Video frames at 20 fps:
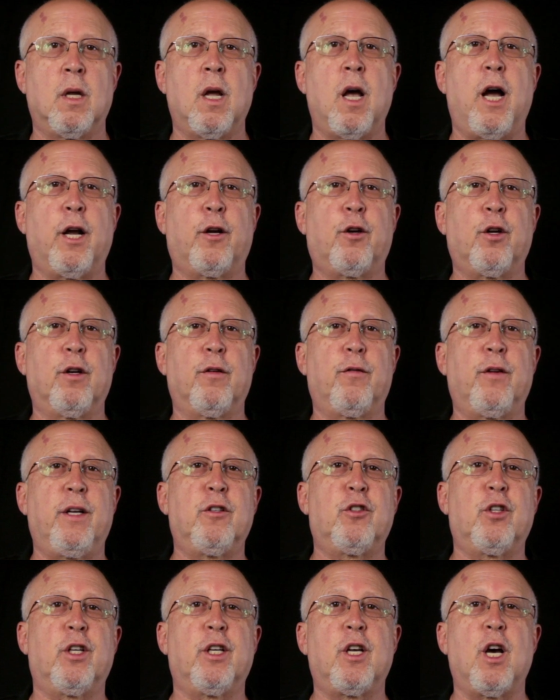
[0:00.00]
I could have
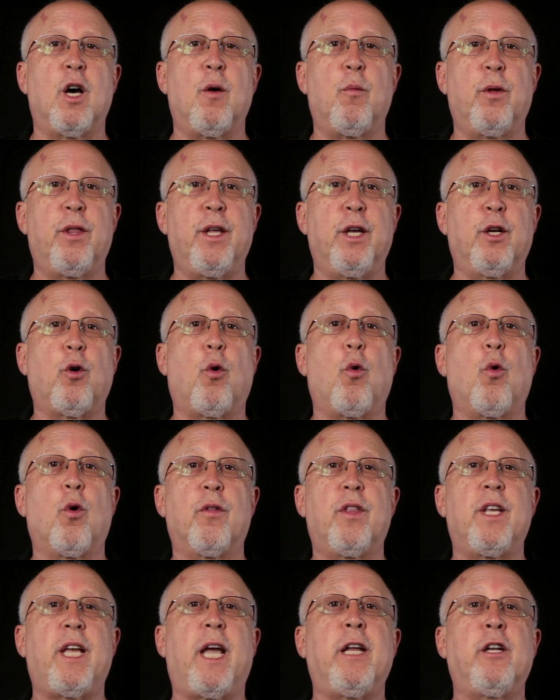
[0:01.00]
easily gone with it
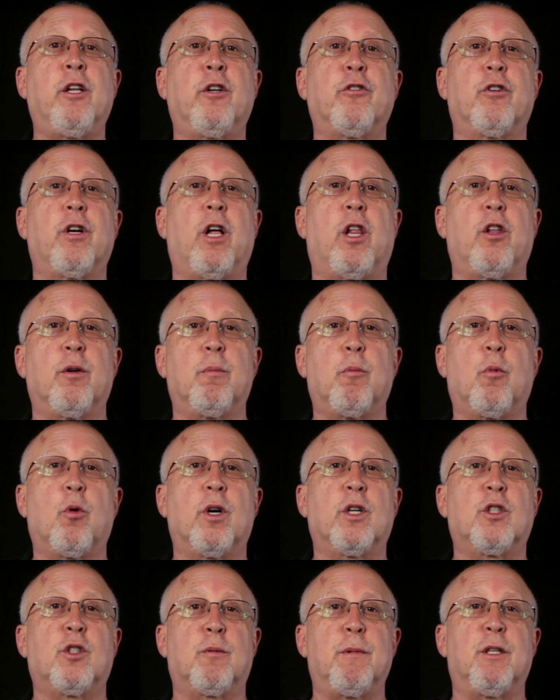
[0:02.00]
or the $800
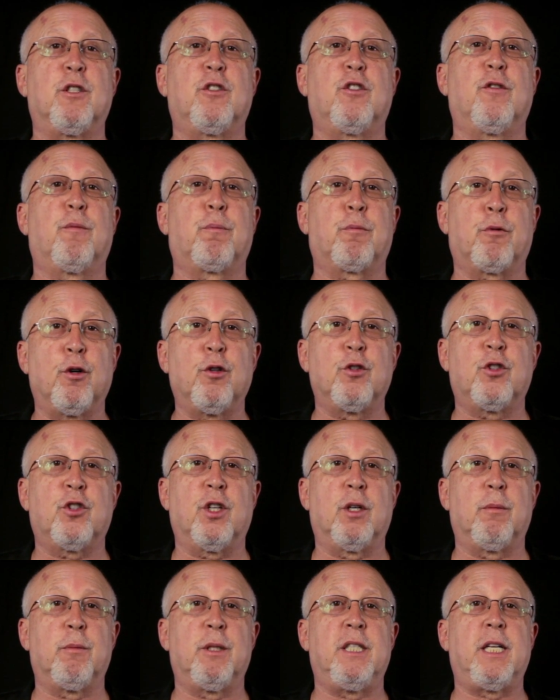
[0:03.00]
more expensive Pro
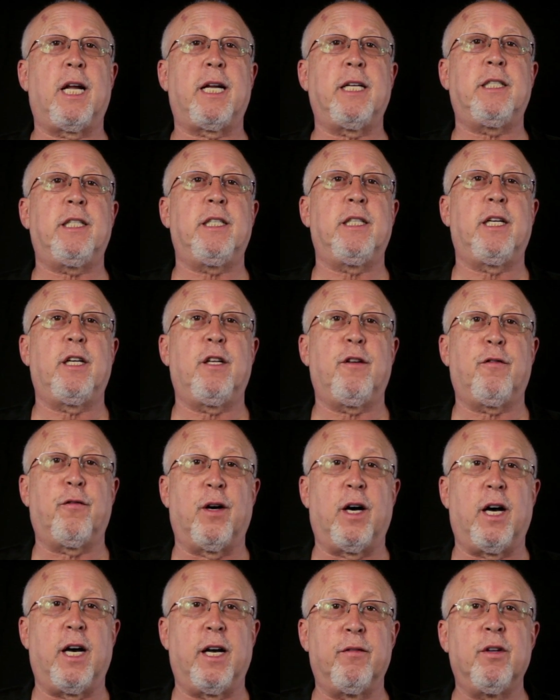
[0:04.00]
Cinema
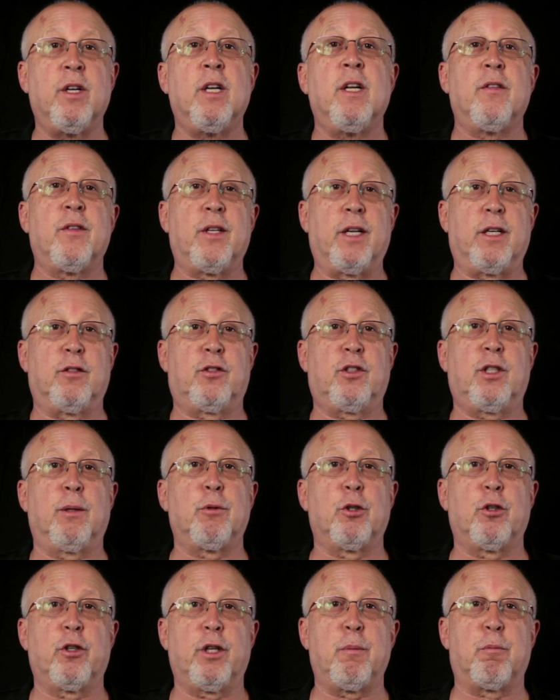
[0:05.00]
1985 that is
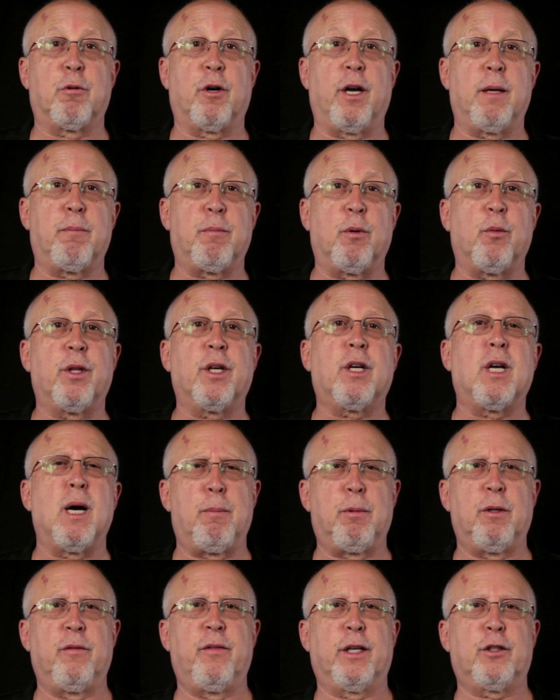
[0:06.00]
similarly bright but with a
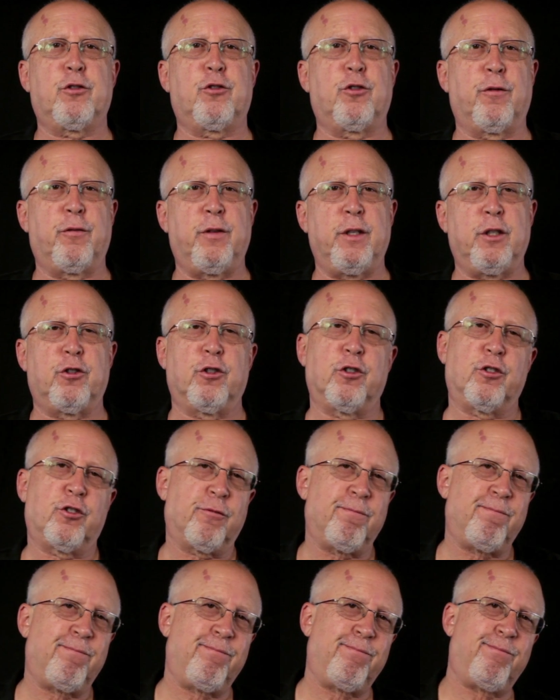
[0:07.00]
couple of extra
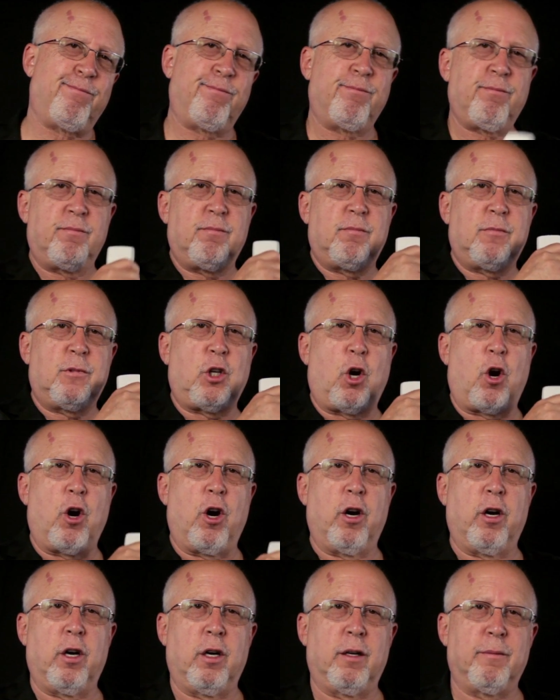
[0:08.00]
features. Darn.